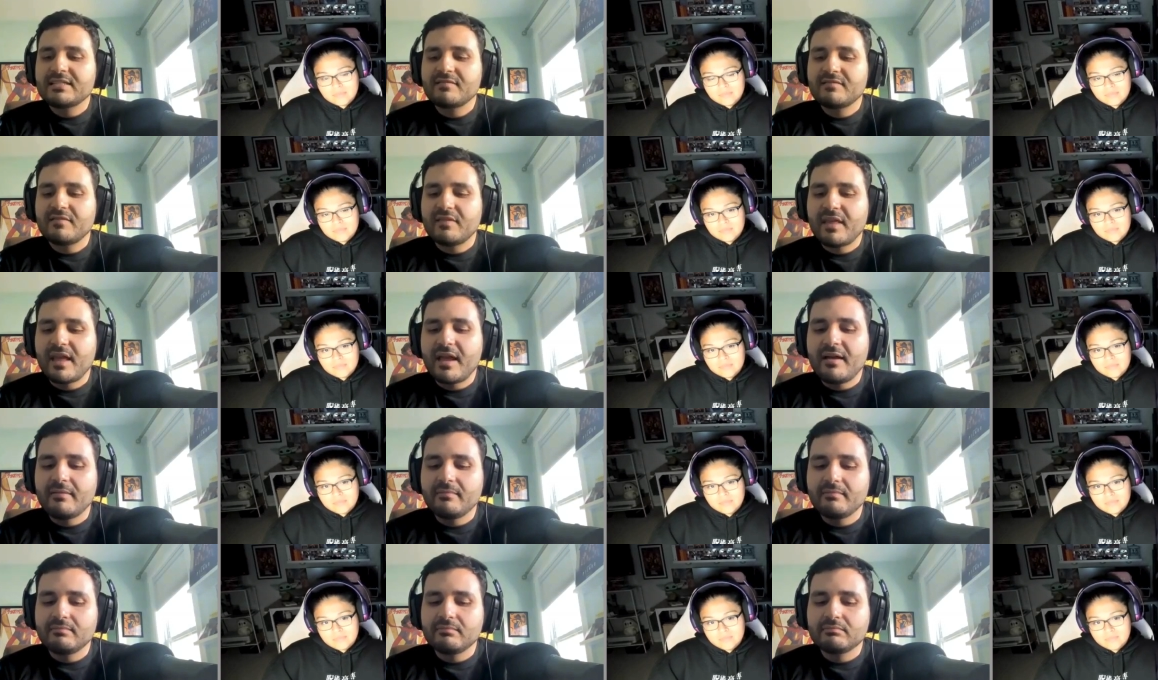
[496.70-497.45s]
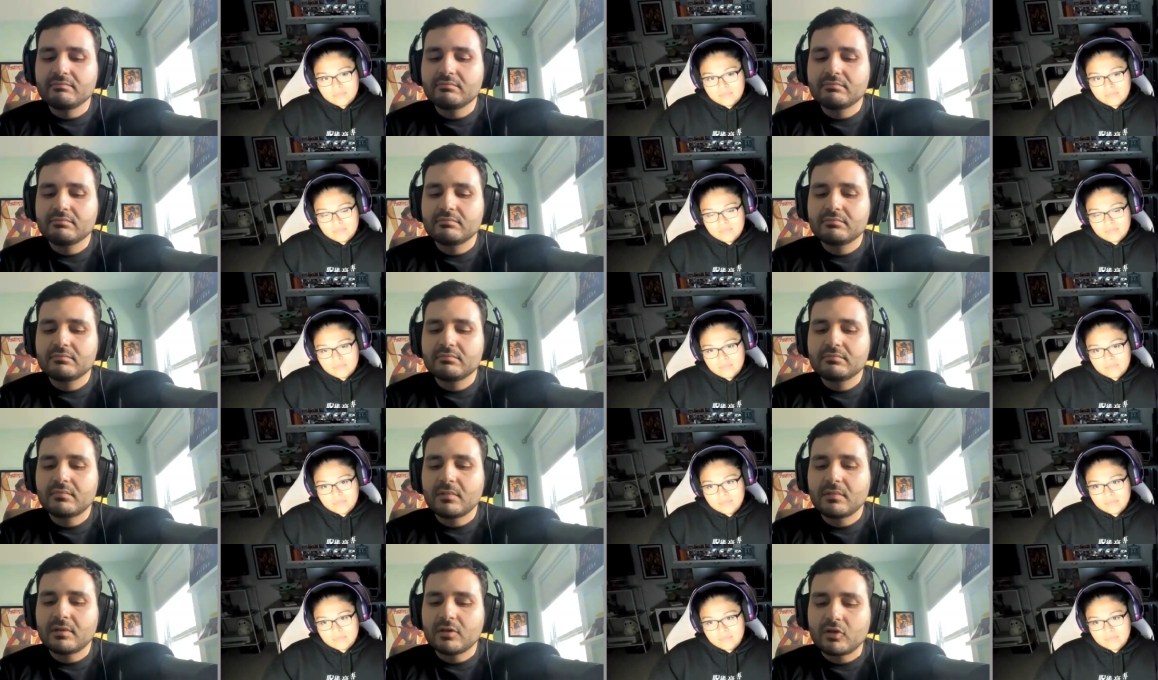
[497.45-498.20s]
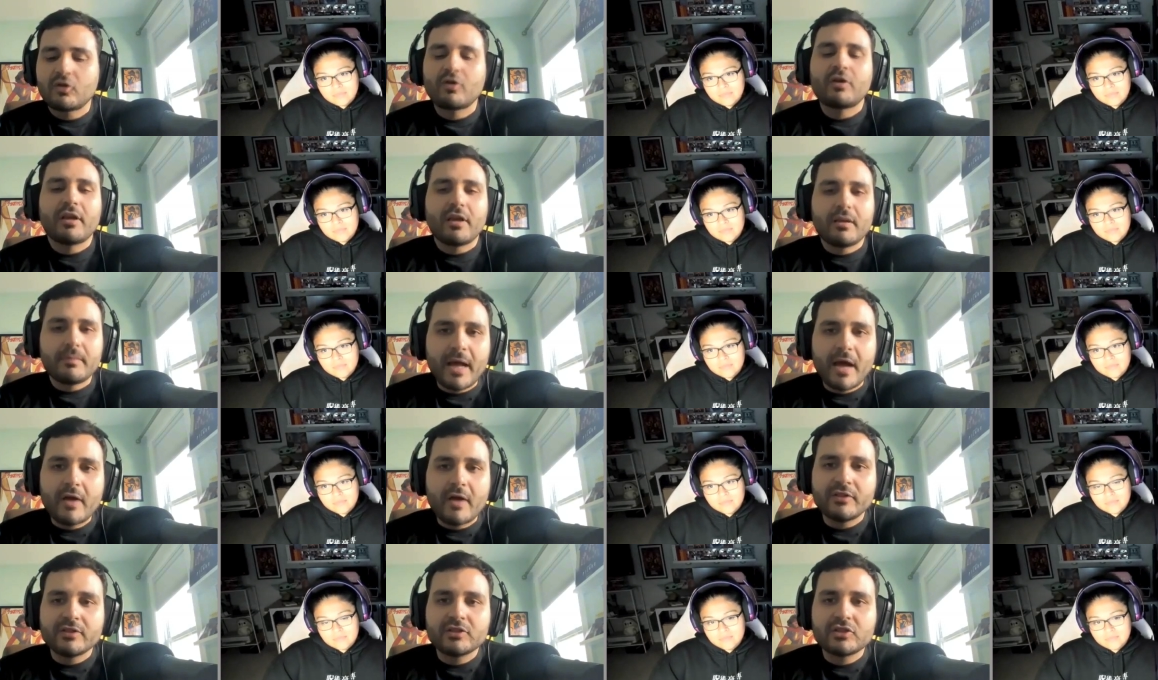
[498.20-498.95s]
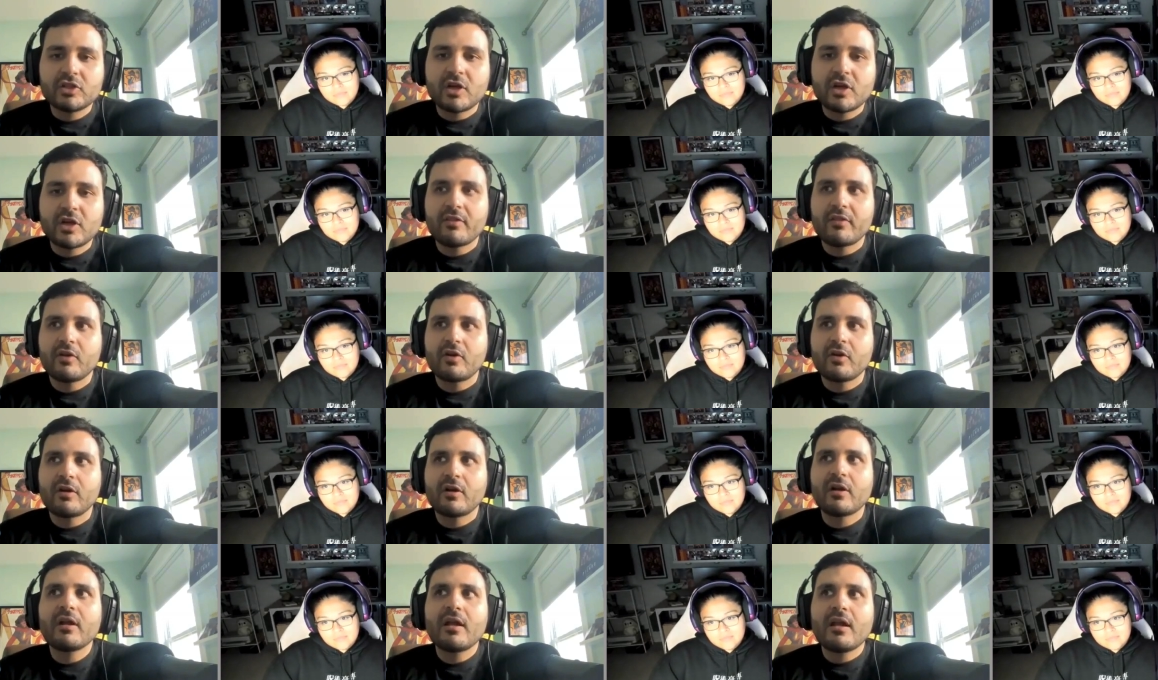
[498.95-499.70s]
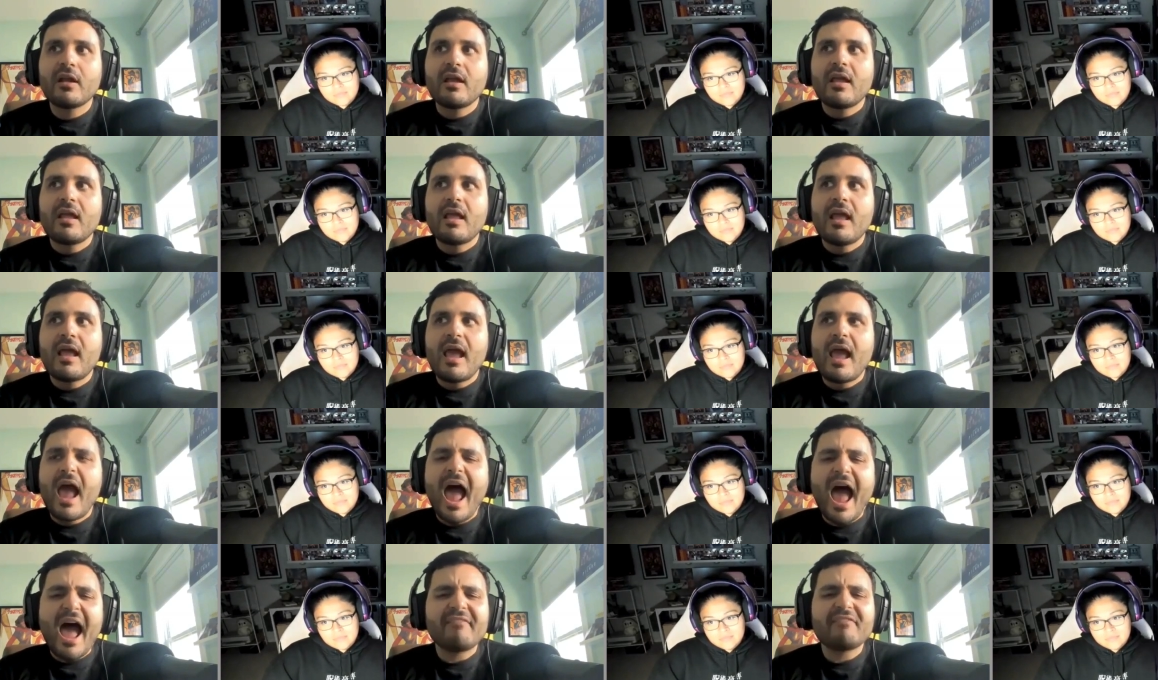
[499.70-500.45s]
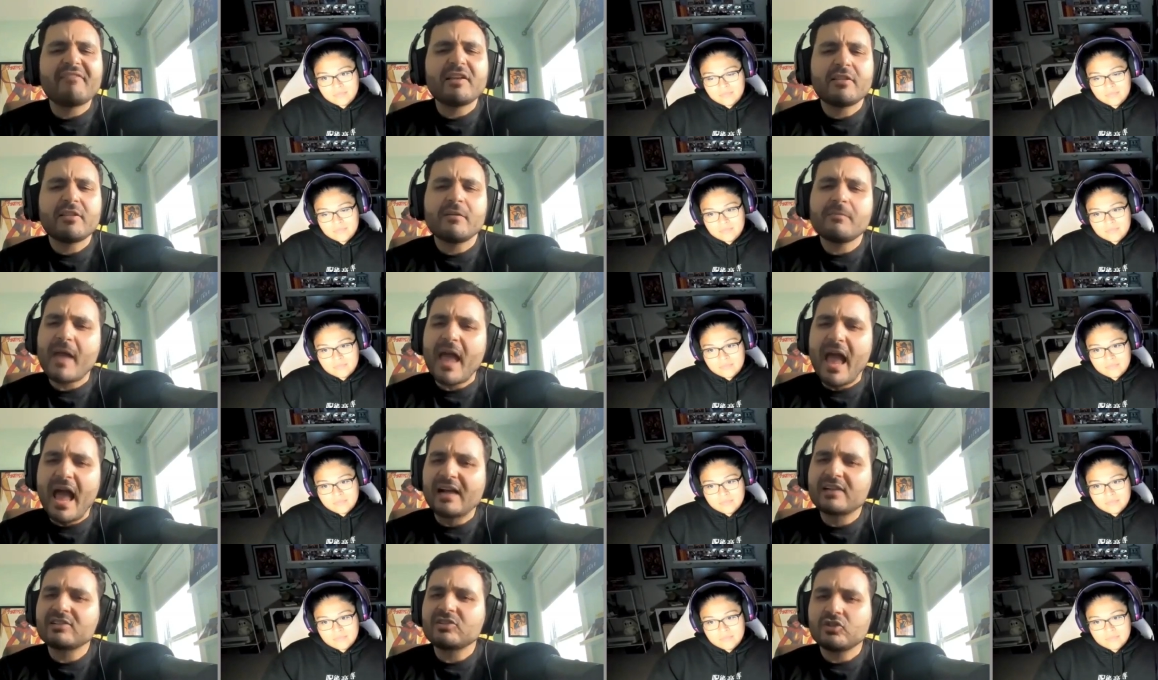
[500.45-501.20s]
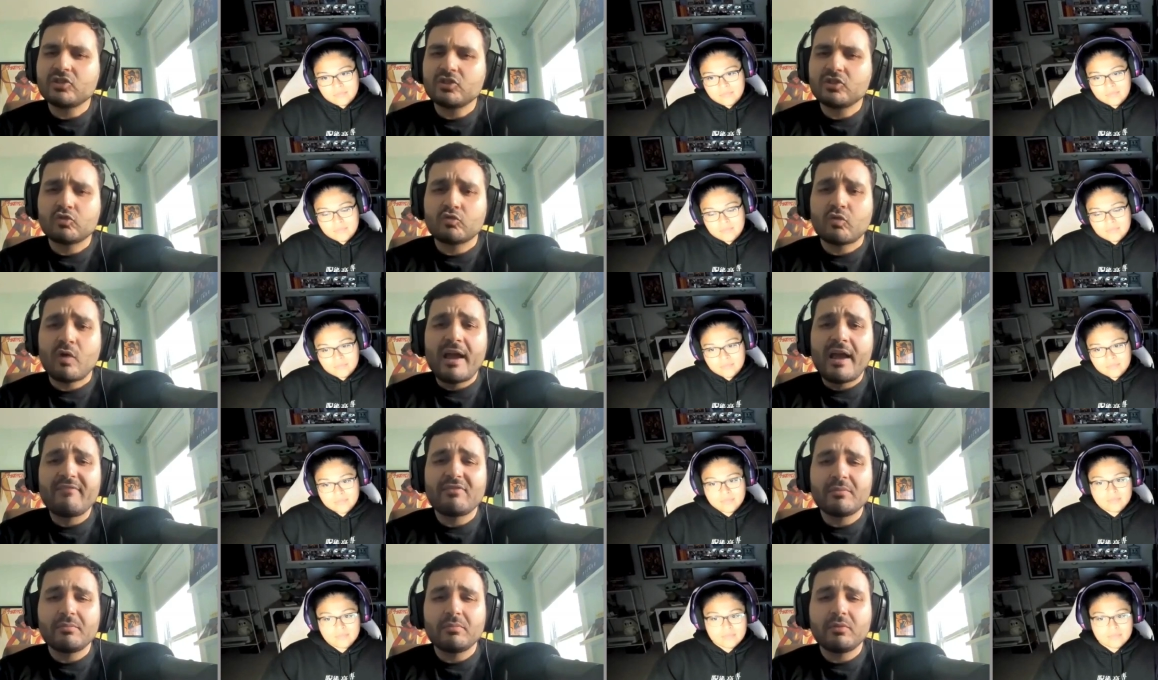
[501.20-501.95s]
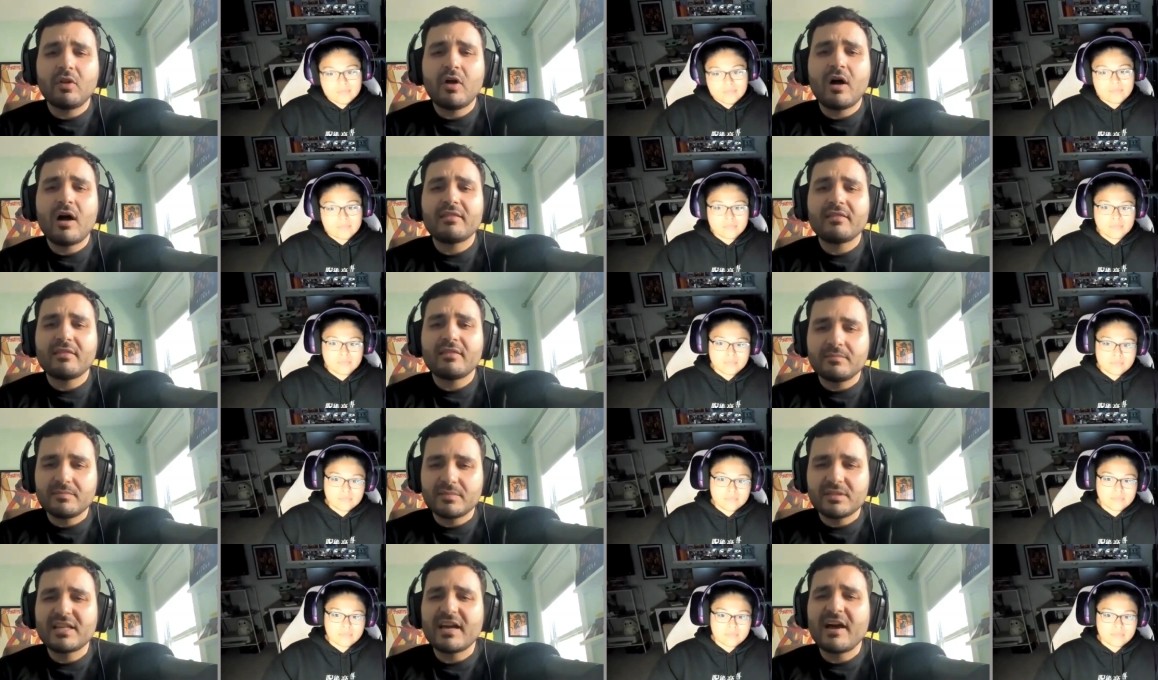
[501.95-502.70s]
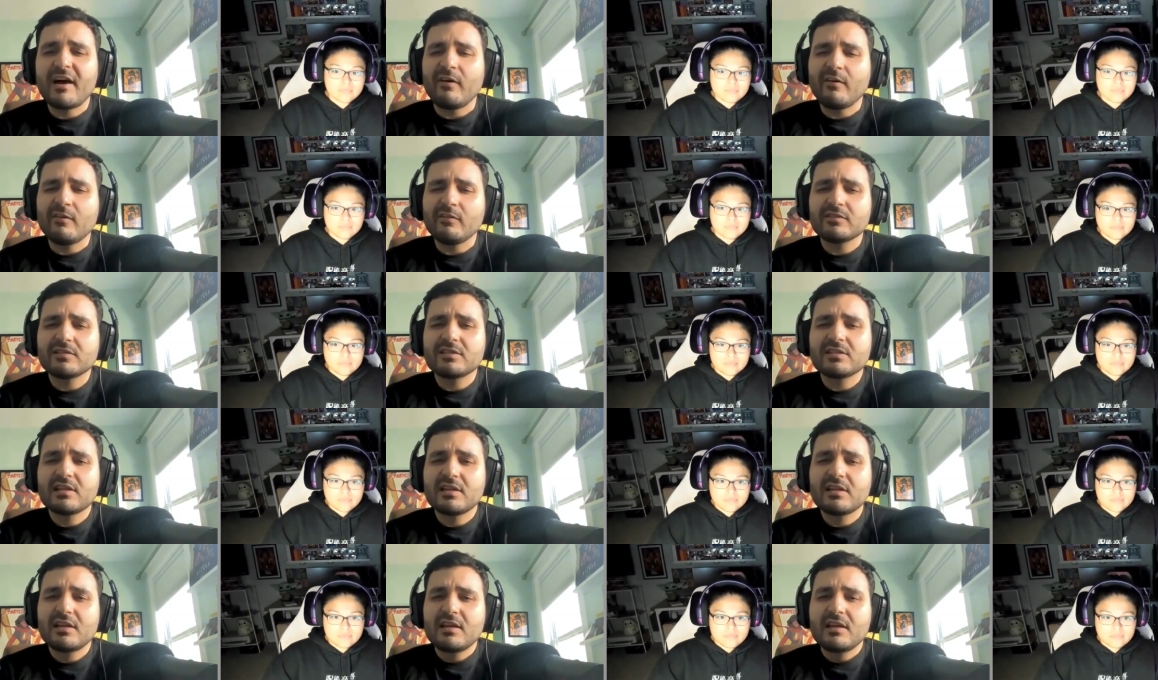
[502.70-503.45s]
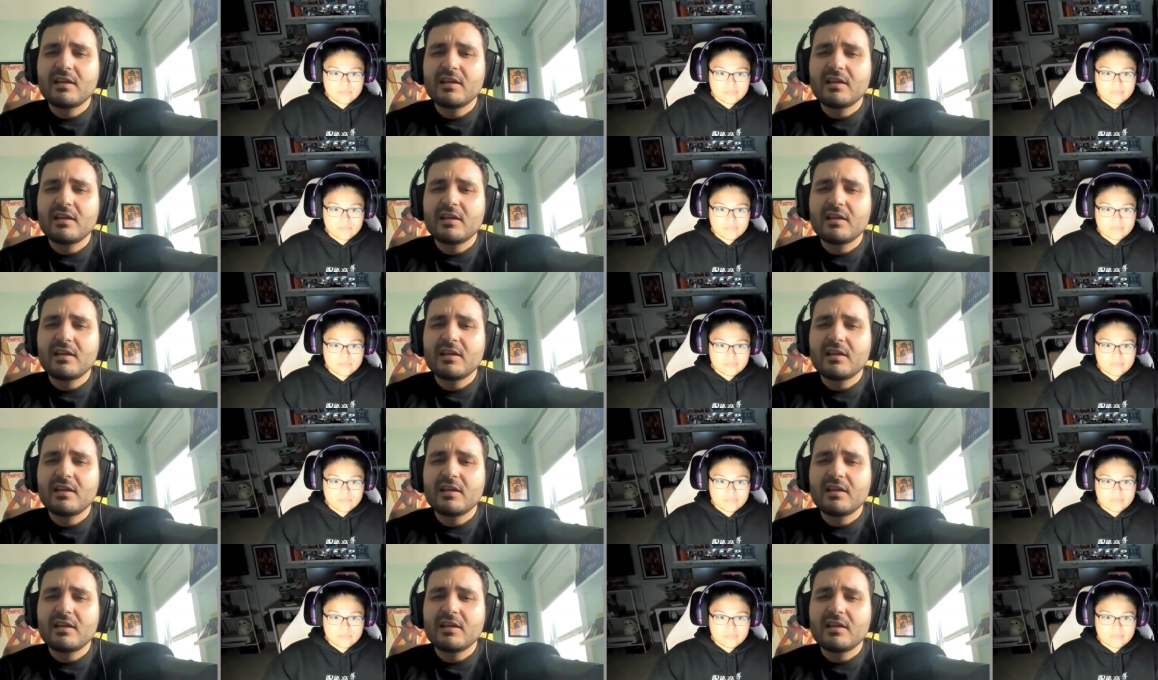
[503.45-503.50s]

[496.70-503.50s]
Speaker 1: of them learning about each other, having them actually drive the plot themselves.